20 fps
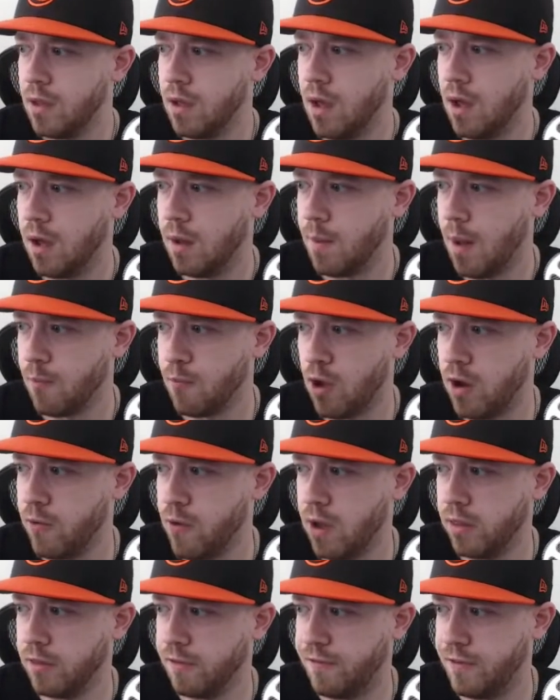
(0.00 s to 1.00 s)
I'm right
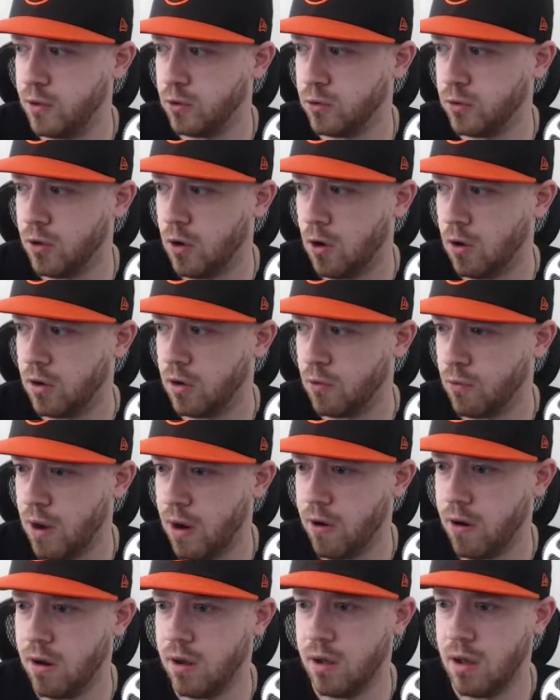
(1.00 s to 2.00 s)
around the field on
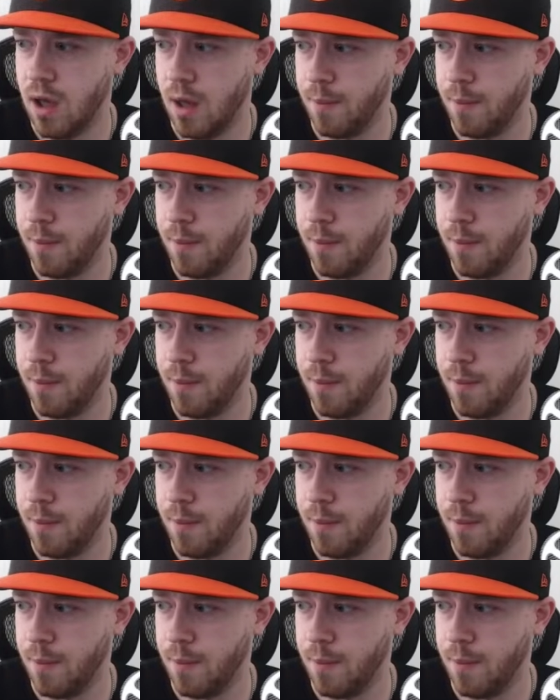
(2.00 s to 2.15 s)
Herrera.